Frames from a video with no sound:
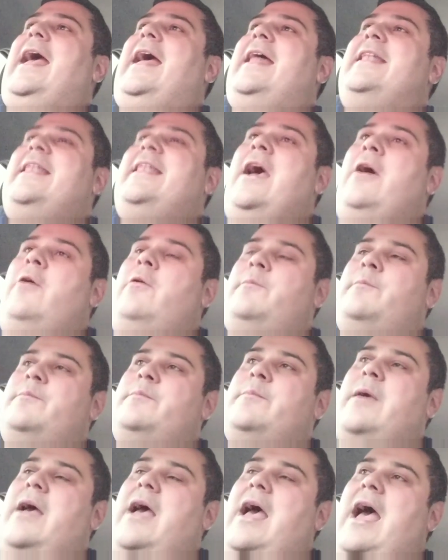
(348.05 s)
And now,
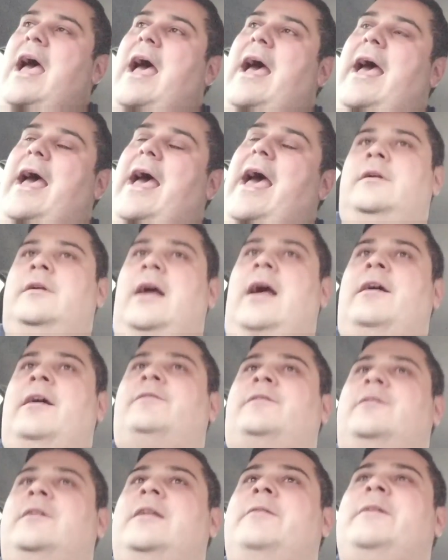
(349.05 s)

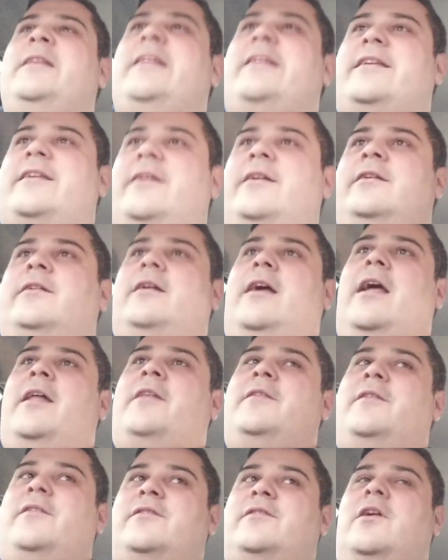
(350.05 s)
after living here
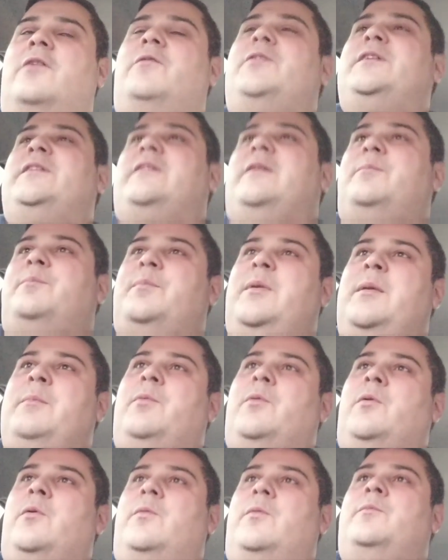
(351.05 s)
and discovering that
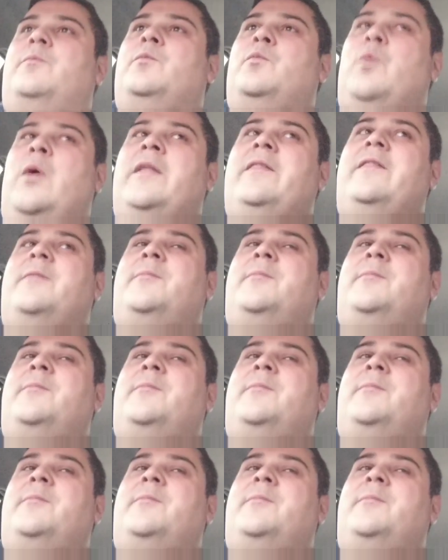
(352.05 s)
people weigh